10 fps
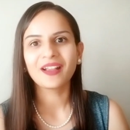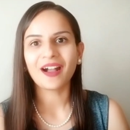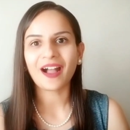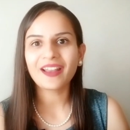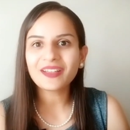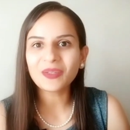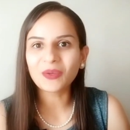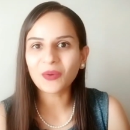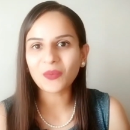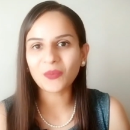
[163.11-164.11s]
I didn't
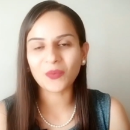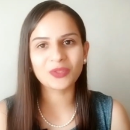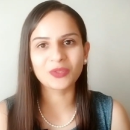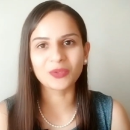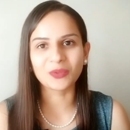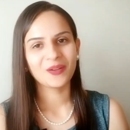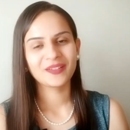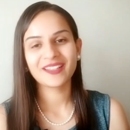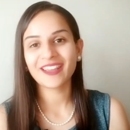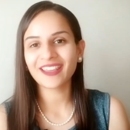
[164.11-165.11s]
know what to do.
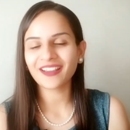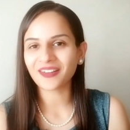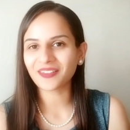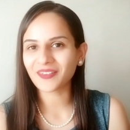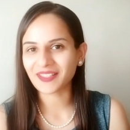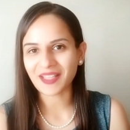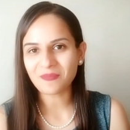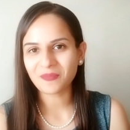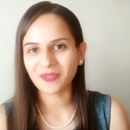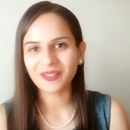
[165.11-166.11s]
Taking another
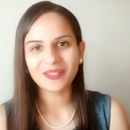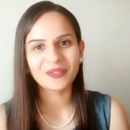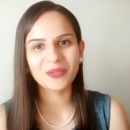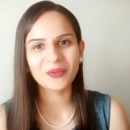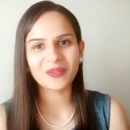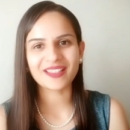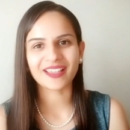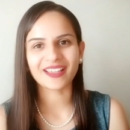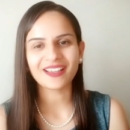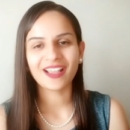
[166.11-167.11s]
example, you could
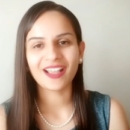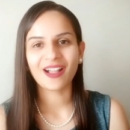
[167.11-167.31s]
say,